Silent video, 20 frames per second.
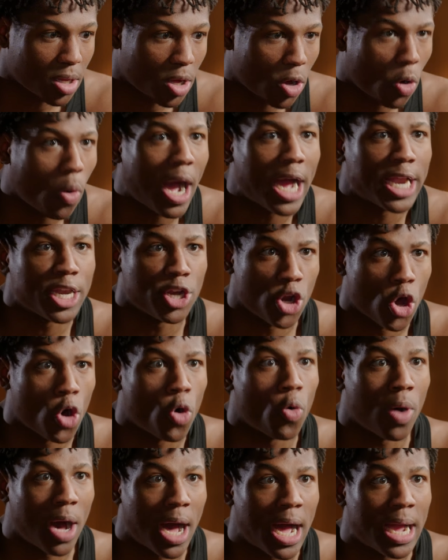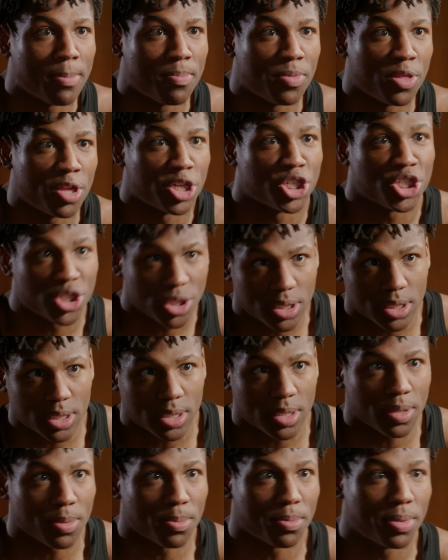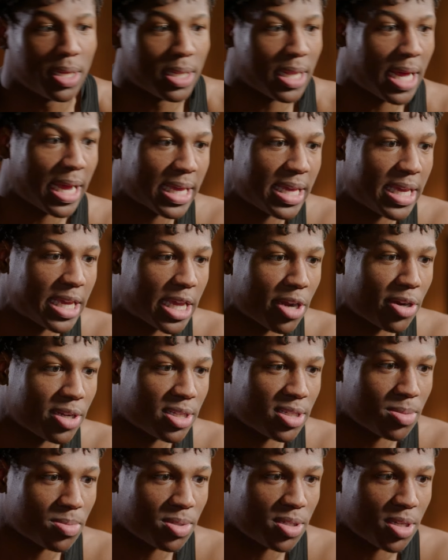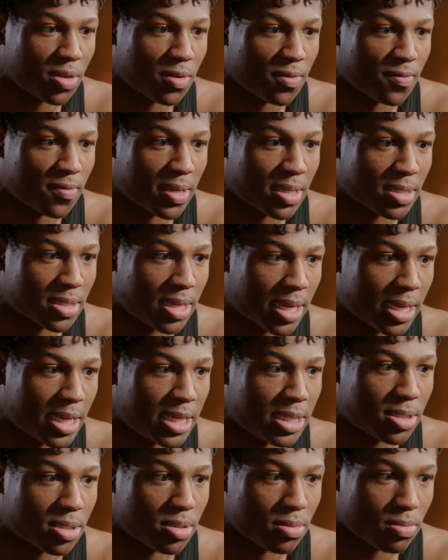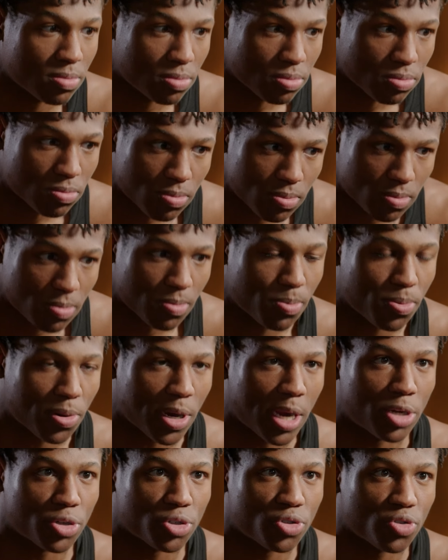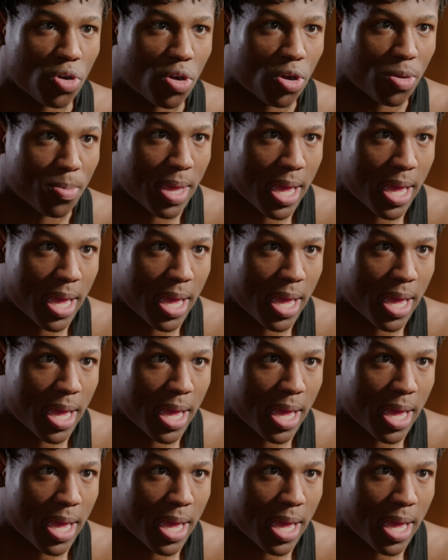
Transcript: oh, I know I'm the, but like he carries himself as like he's a proud, strong